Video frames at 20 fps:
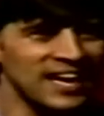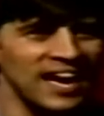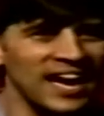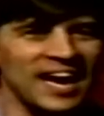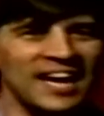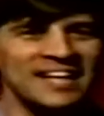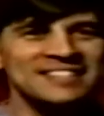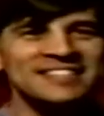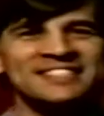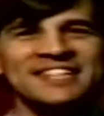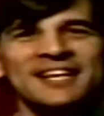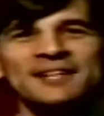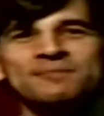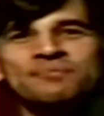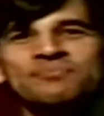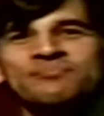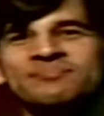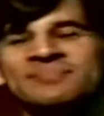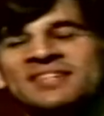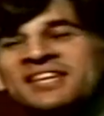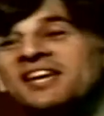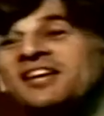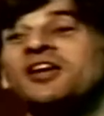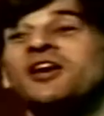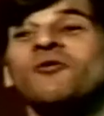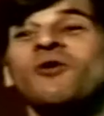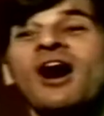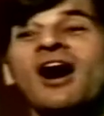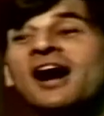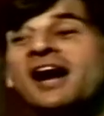And, you
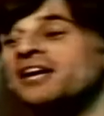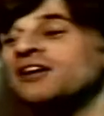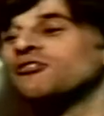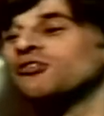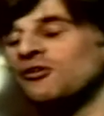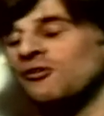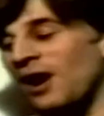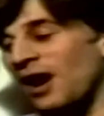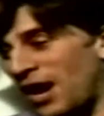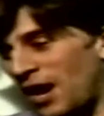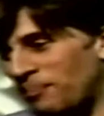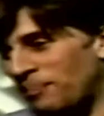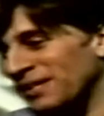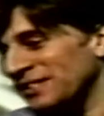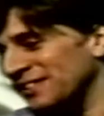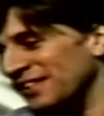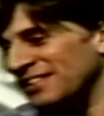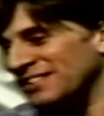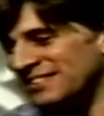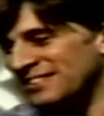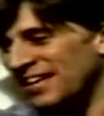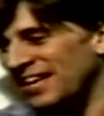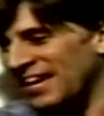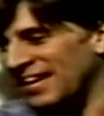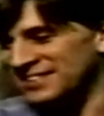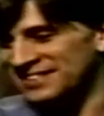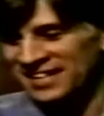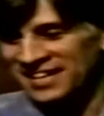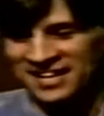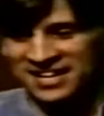know, I grew up, as I
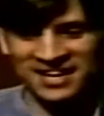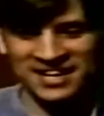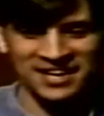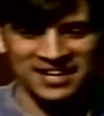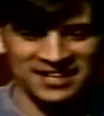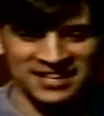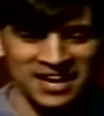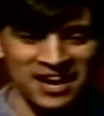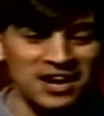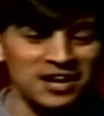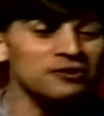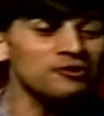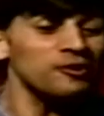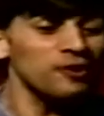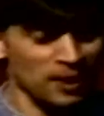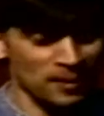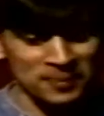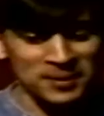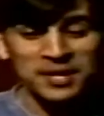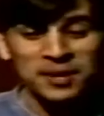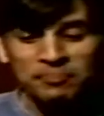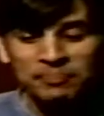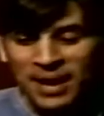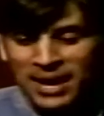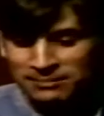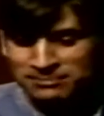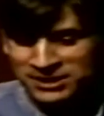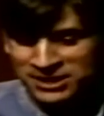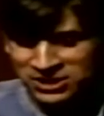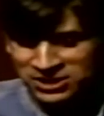said earlier, I grew up in a
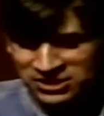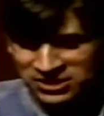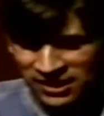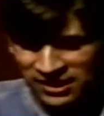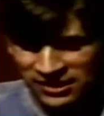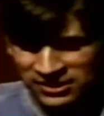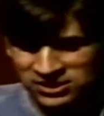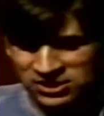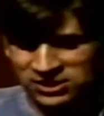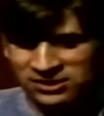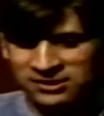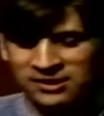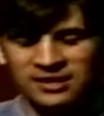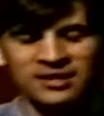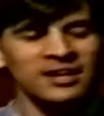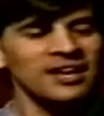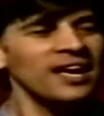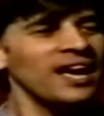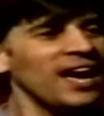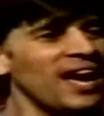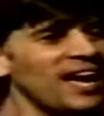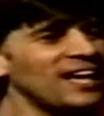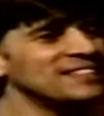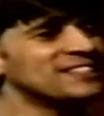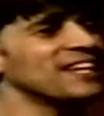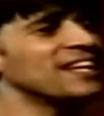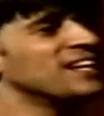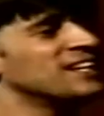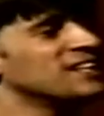Baptist church. And